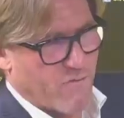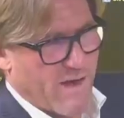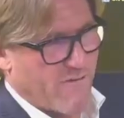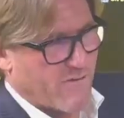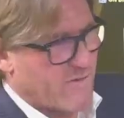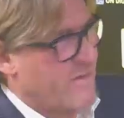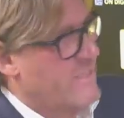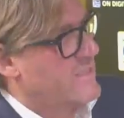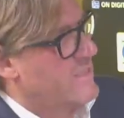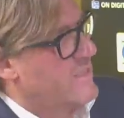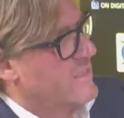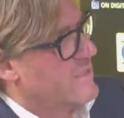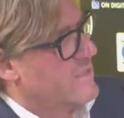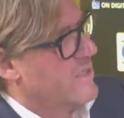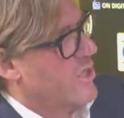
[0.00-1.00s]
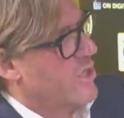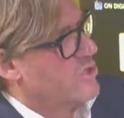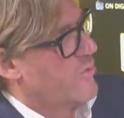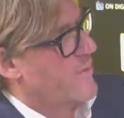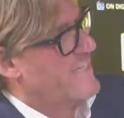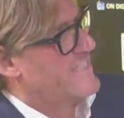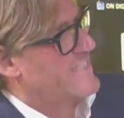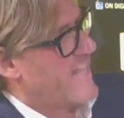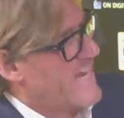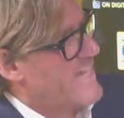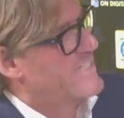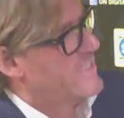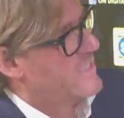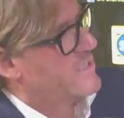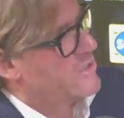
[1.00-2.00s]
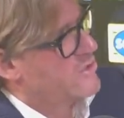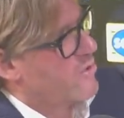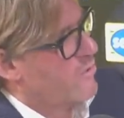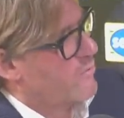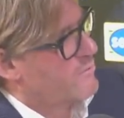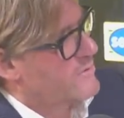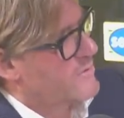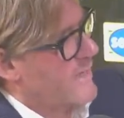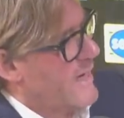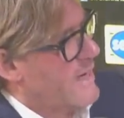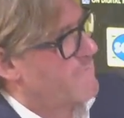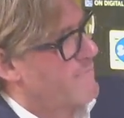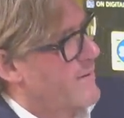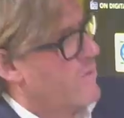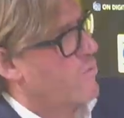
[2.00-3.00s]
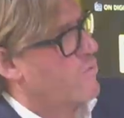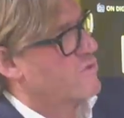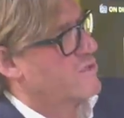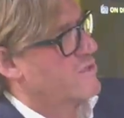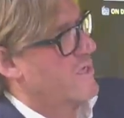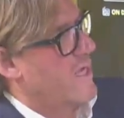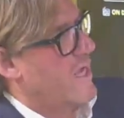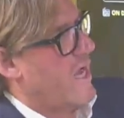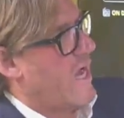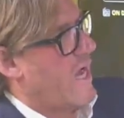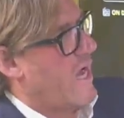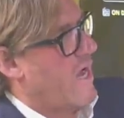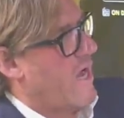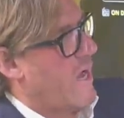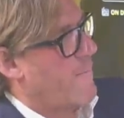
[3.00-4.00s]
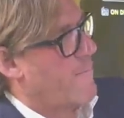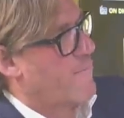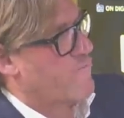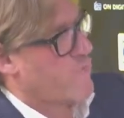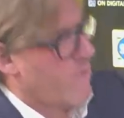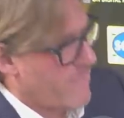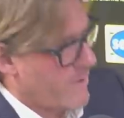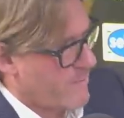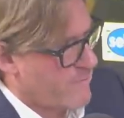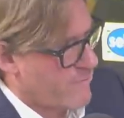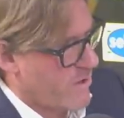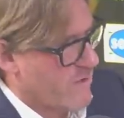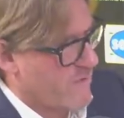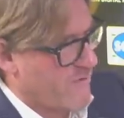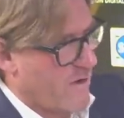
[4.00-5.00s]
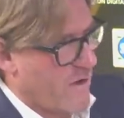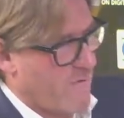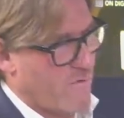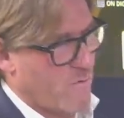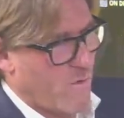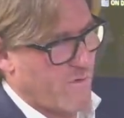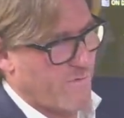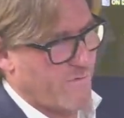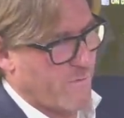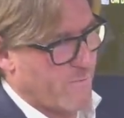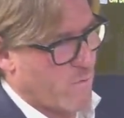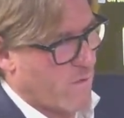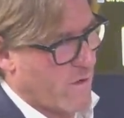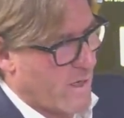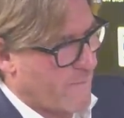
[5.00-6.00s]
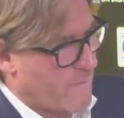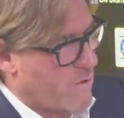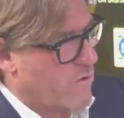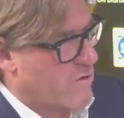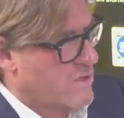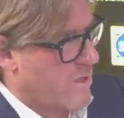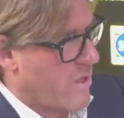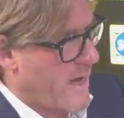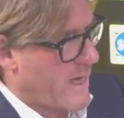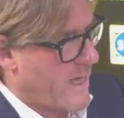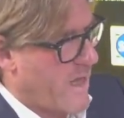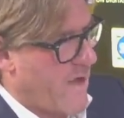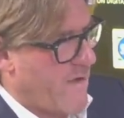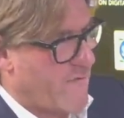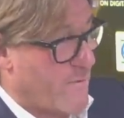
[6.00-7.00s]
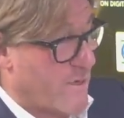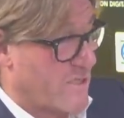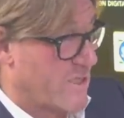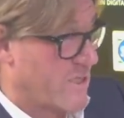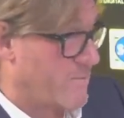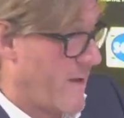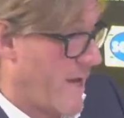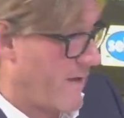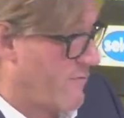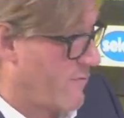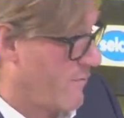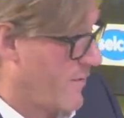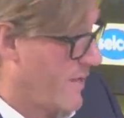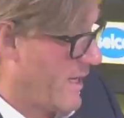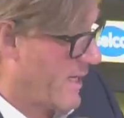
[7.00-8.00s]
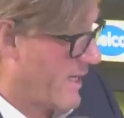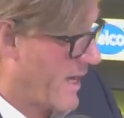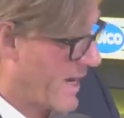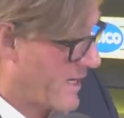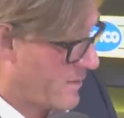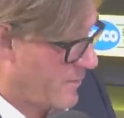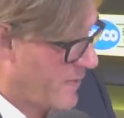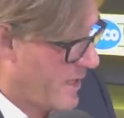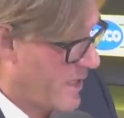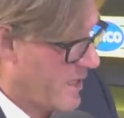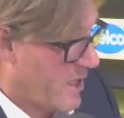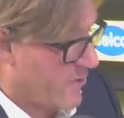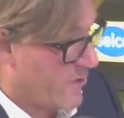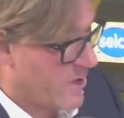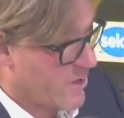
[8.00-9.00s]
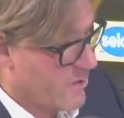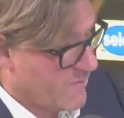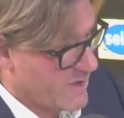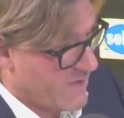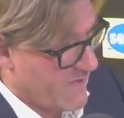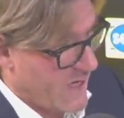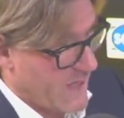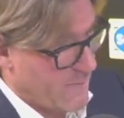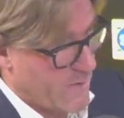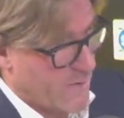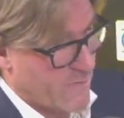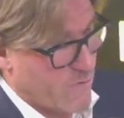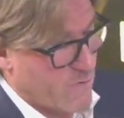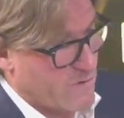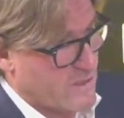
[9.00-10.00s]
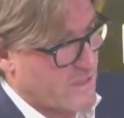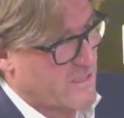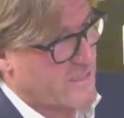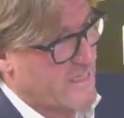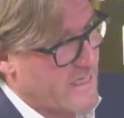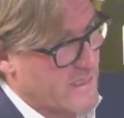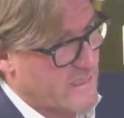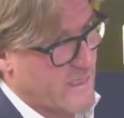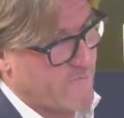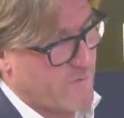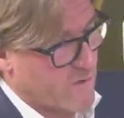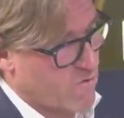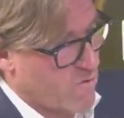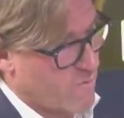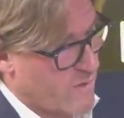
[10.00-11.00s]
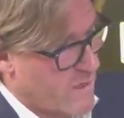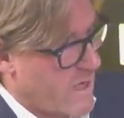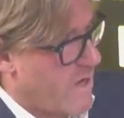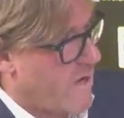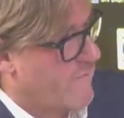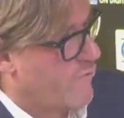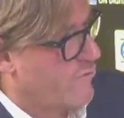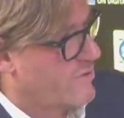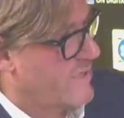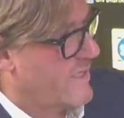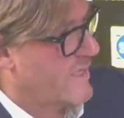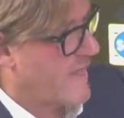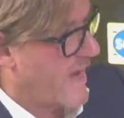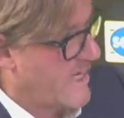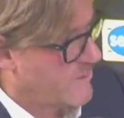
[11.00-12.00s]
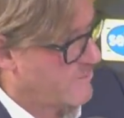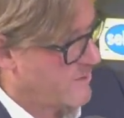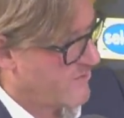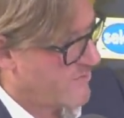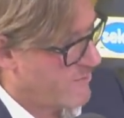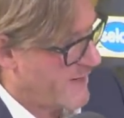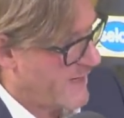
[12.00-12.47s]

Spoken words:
3 Eredivisies. So he stays in jobs. He builds a proper profile for what the football club looks like, from, I suspect, from the academy, the youth development, through to the senior team recruitment, through to the engagement of the